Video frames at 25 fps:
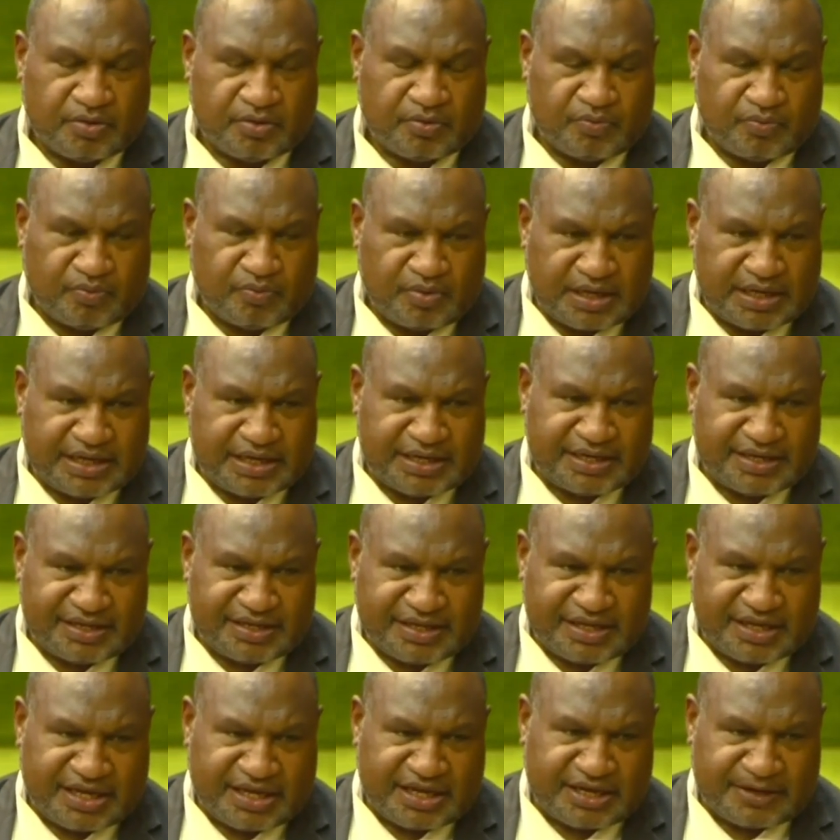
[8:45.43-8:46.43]
One
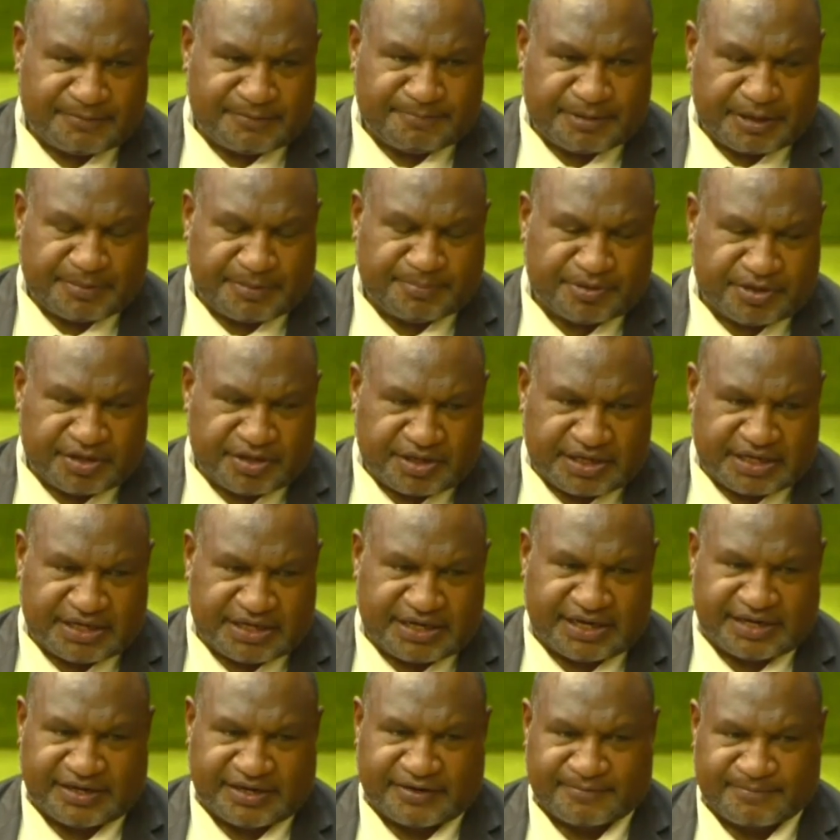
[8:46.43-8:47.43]
young Papua New
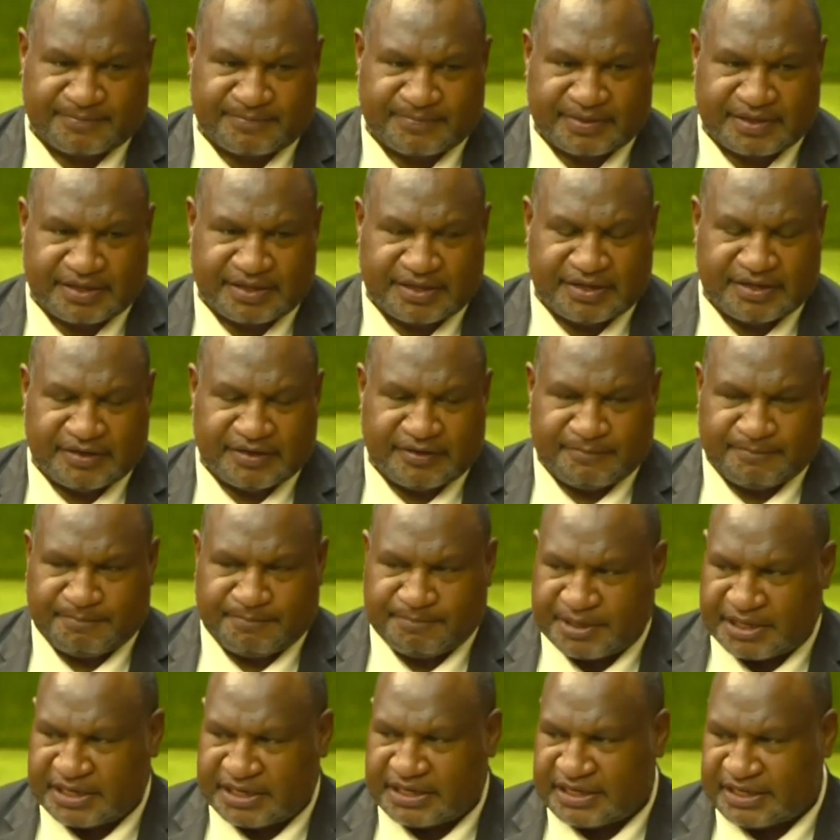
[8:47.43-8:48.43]
Guinean
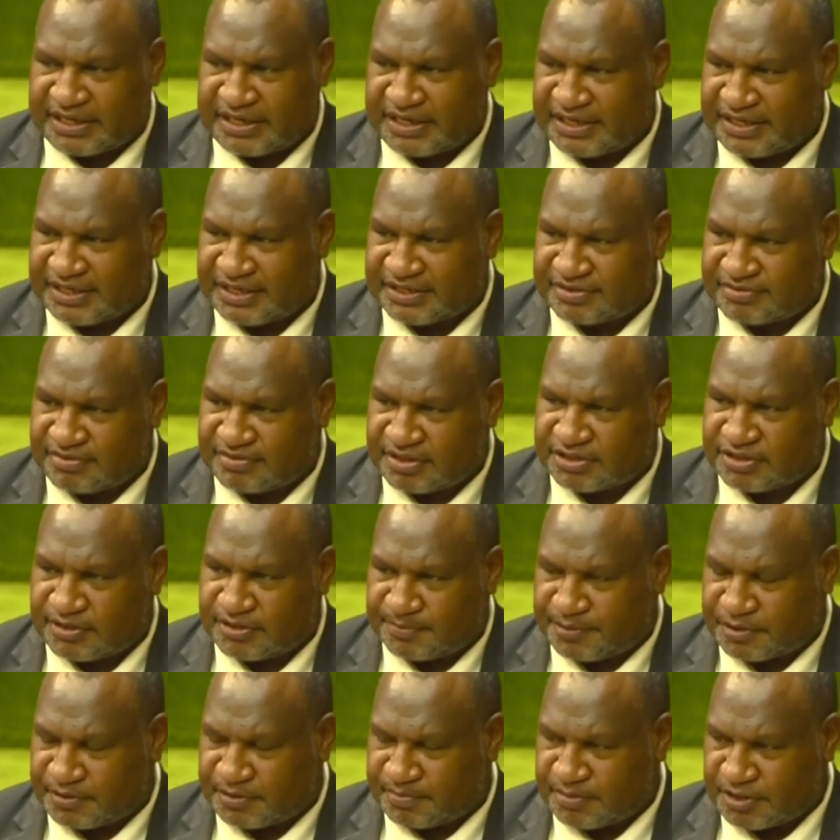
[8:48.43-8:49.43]
peddling in the streets of
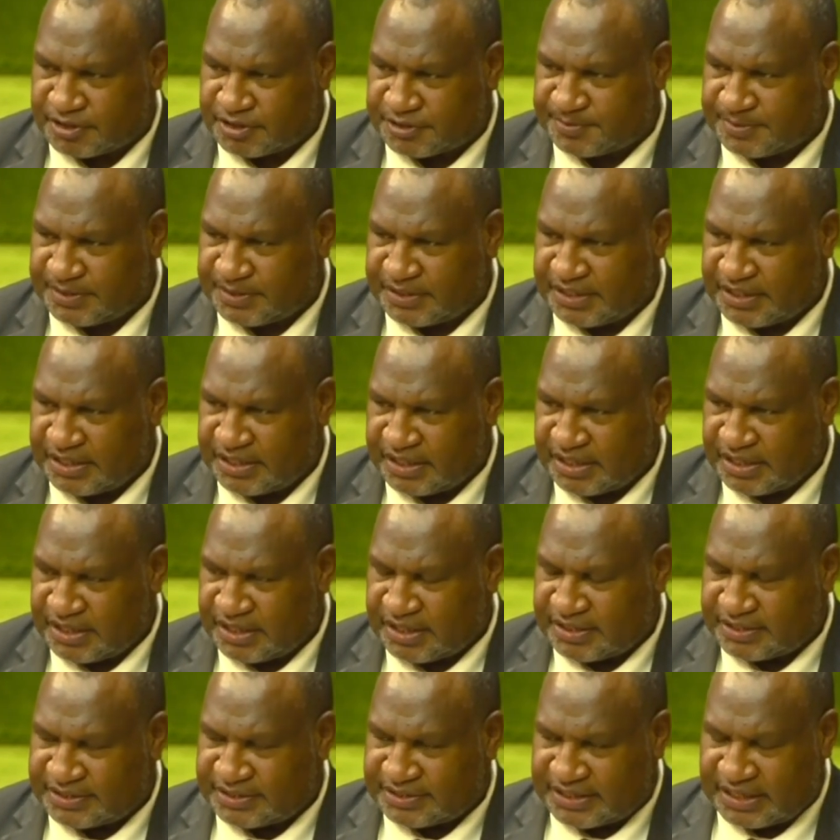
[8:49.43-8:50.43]
Port Moresby,
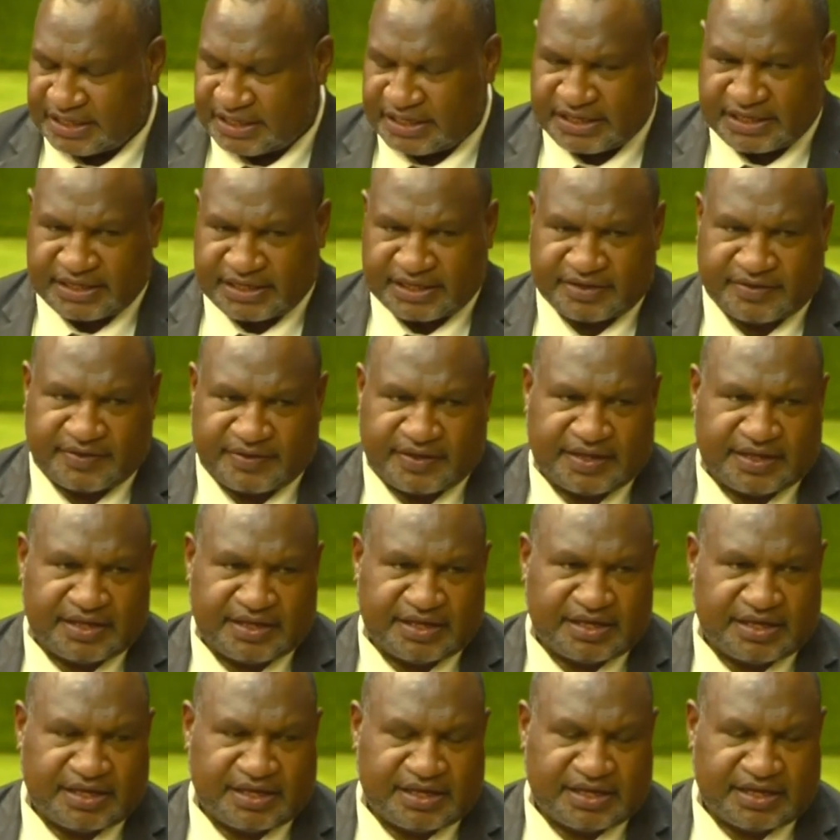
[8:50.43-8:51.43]
selling,
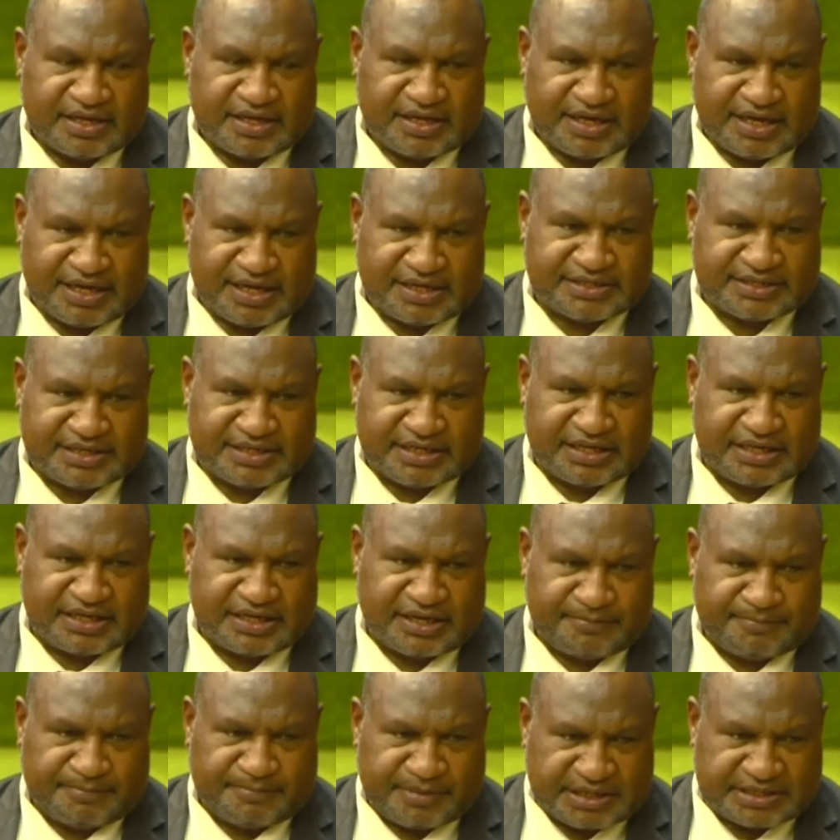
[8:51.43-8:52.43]
hustling
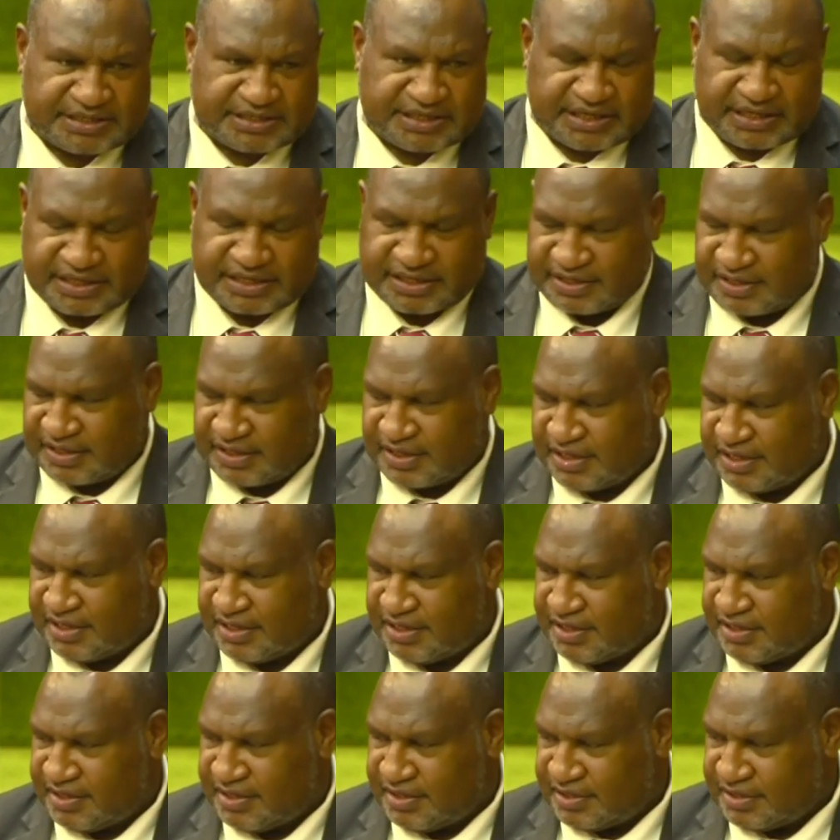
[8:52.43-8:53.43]
and bustling.
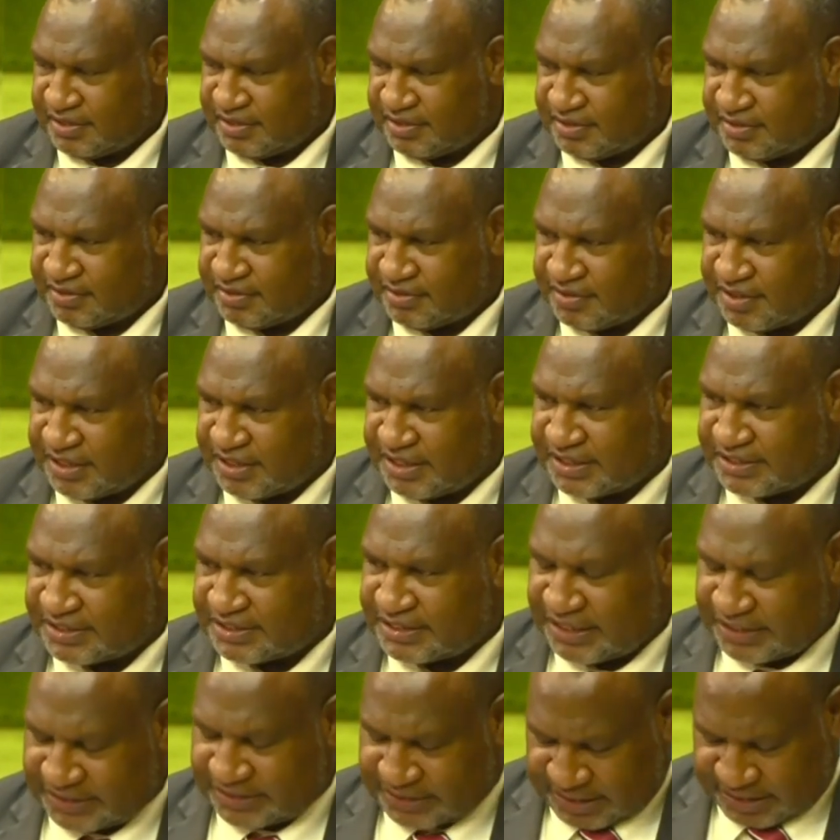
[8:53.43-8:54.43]
3 years
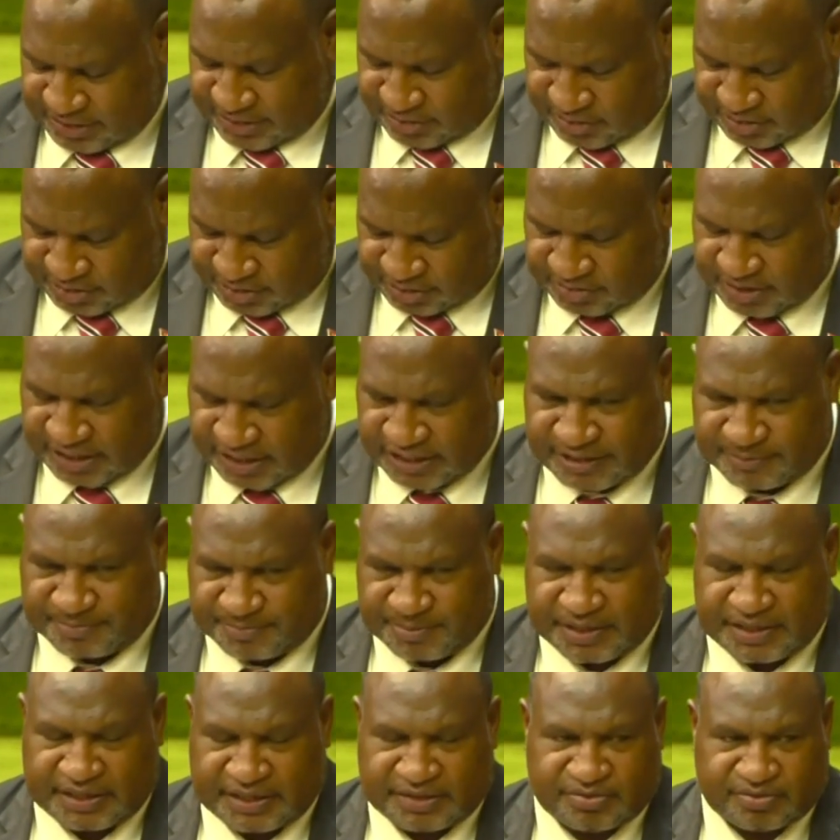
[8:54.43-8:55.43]
later, goes to NDB.